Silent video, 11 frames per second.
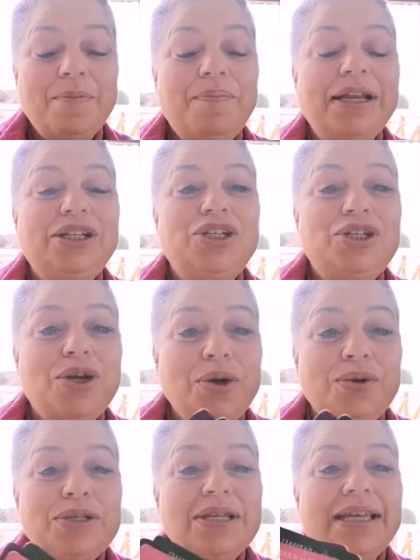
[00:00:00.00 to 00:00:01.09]
But
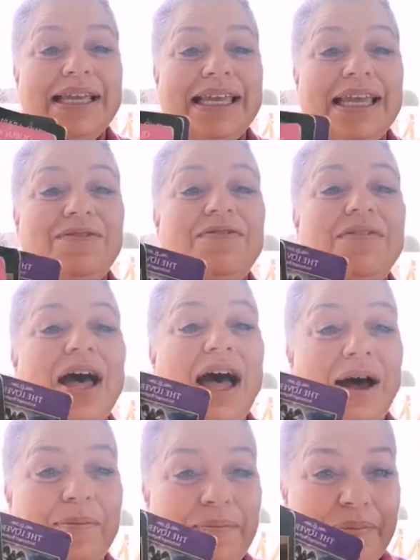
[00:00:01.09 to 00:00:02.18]
don't give
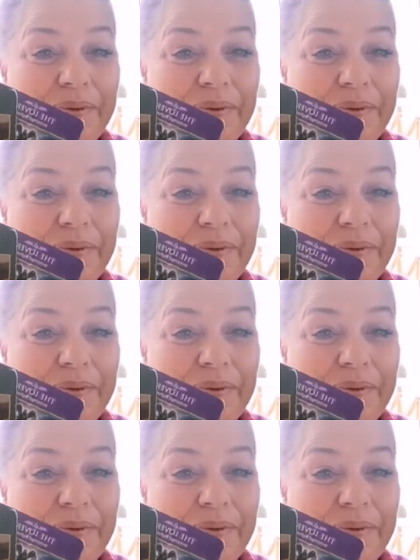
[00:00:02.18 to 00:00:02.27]
up